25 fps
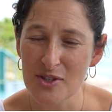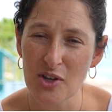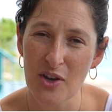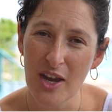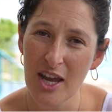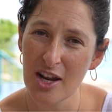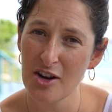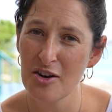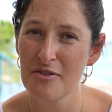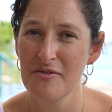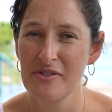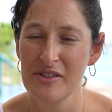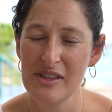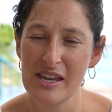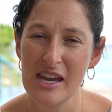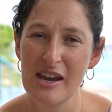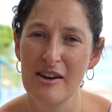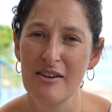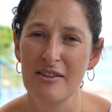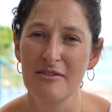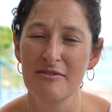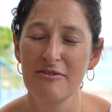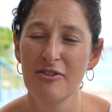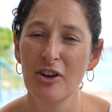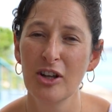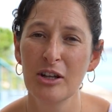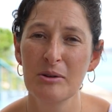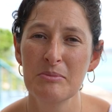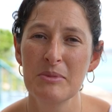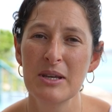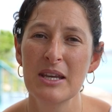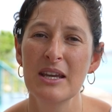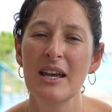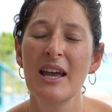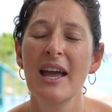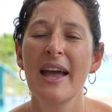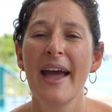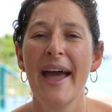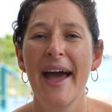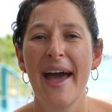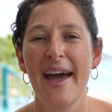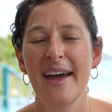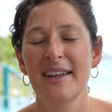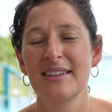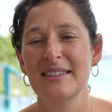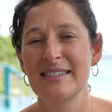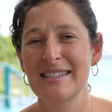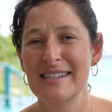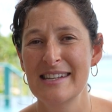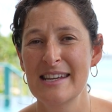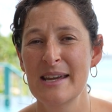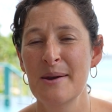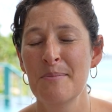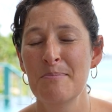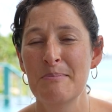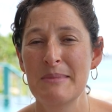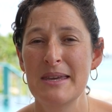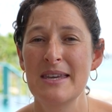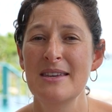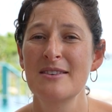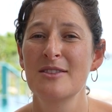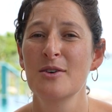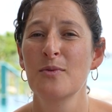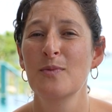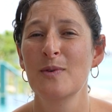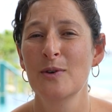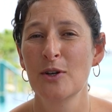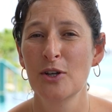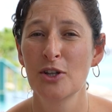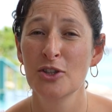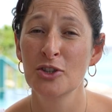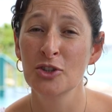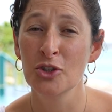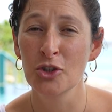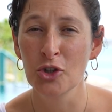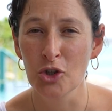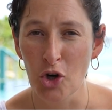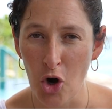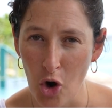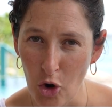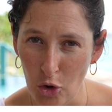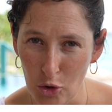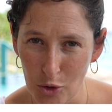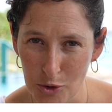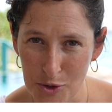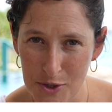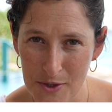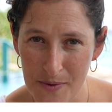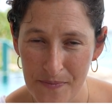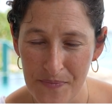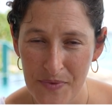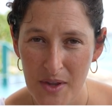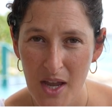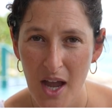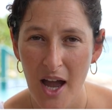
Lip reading: So head over there and follow me and DM me the word gold.